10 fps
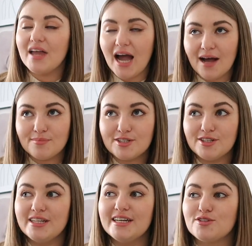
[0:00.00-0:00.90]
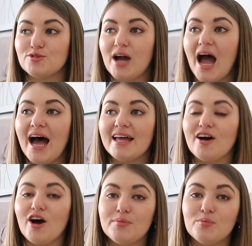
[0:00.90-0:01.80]
They absolutely adore it and
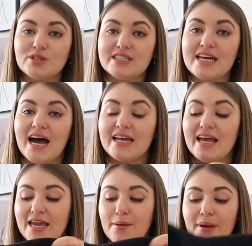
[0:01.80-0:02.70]
I've been wanting to add a